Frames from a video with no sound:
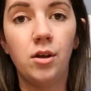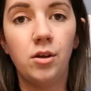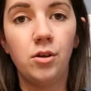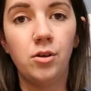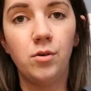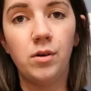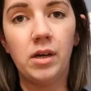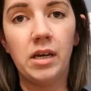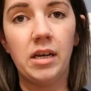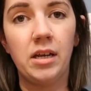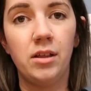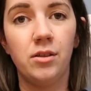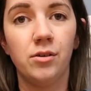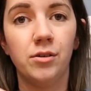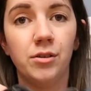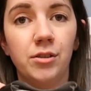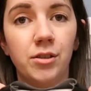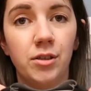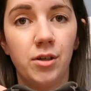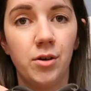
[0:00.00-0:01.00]
You can either
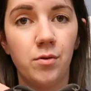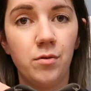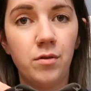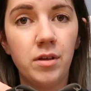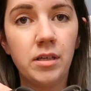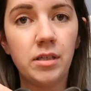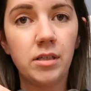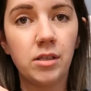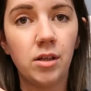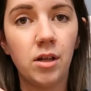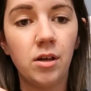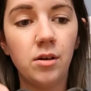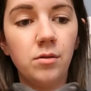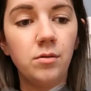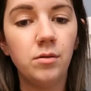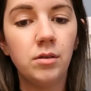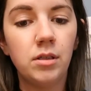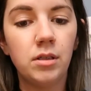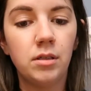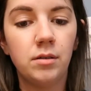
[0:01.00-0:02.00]
sew this
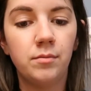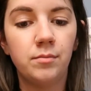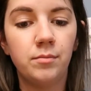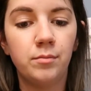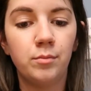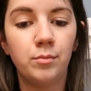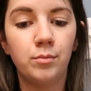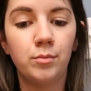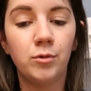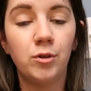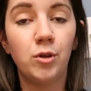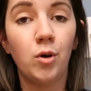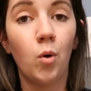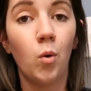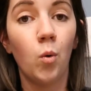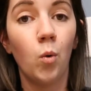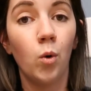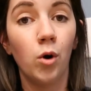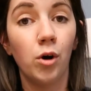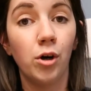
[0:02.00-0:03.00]
closed
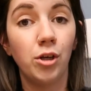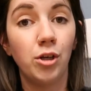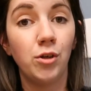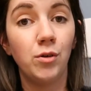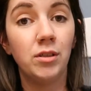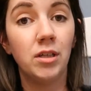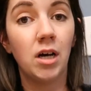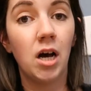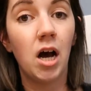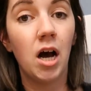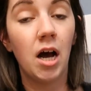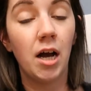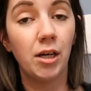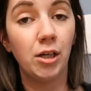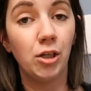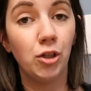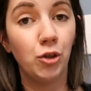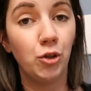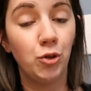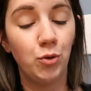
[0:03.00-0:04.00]
or use a hot
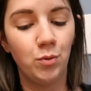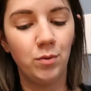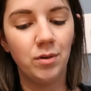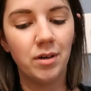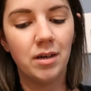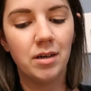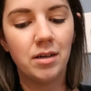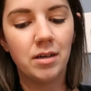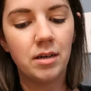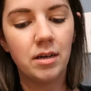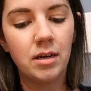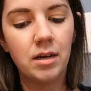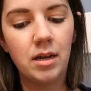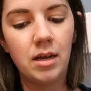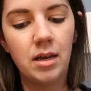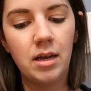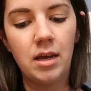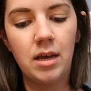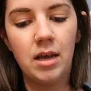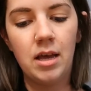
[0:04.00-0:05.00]
glue gun
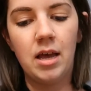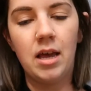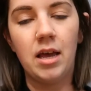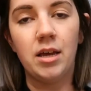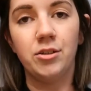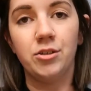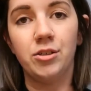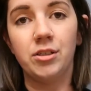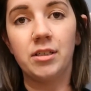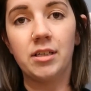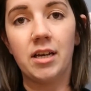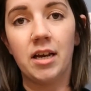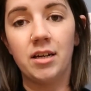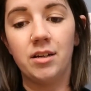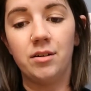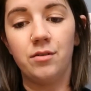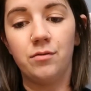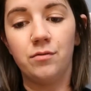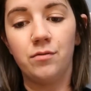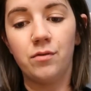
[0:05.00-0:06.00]
and just
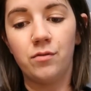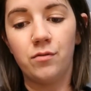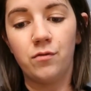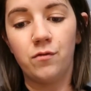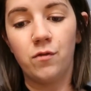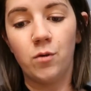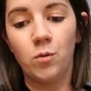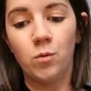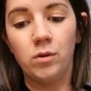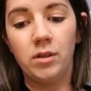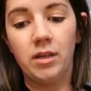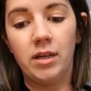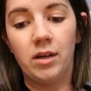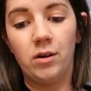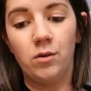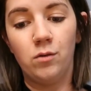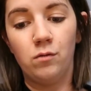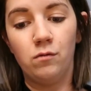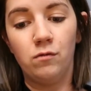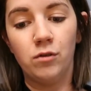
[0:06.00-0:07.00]
kind of fold it
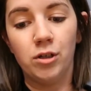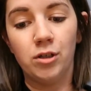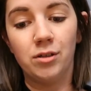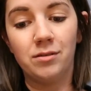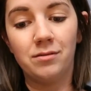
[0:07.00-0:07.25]
over.